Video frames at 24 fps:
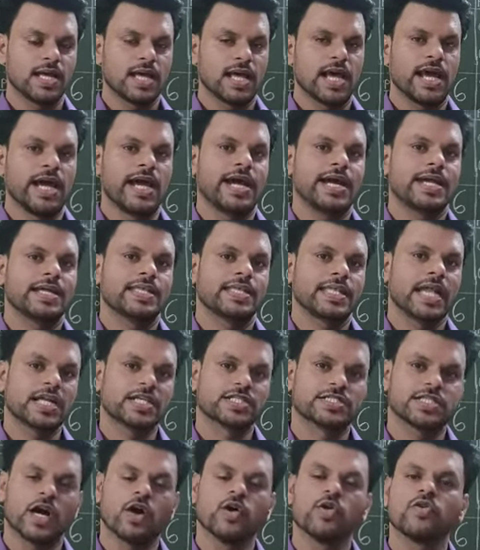and that's
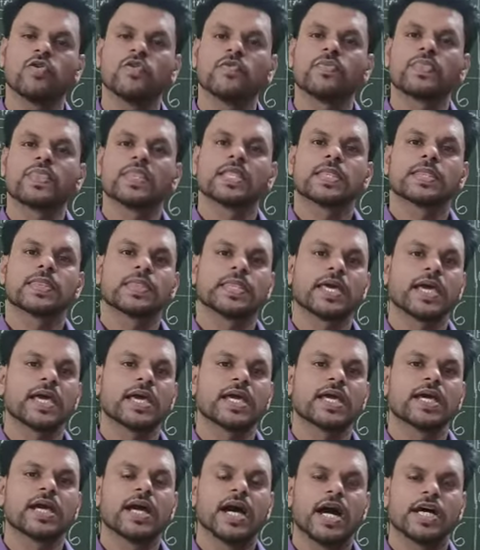how
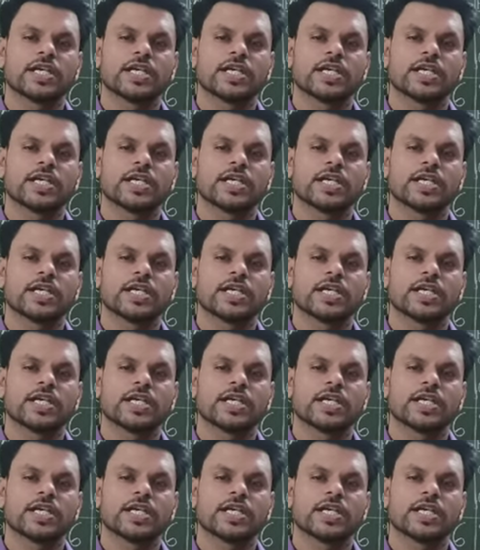they